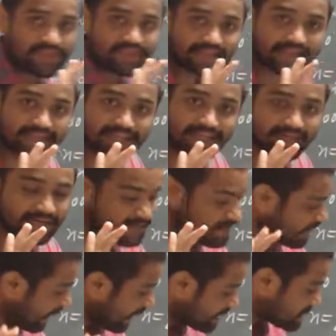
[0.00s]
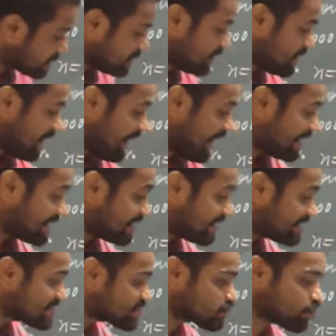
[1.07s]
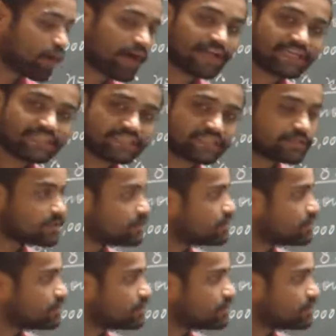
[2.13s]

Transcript: Clear? And 100 square is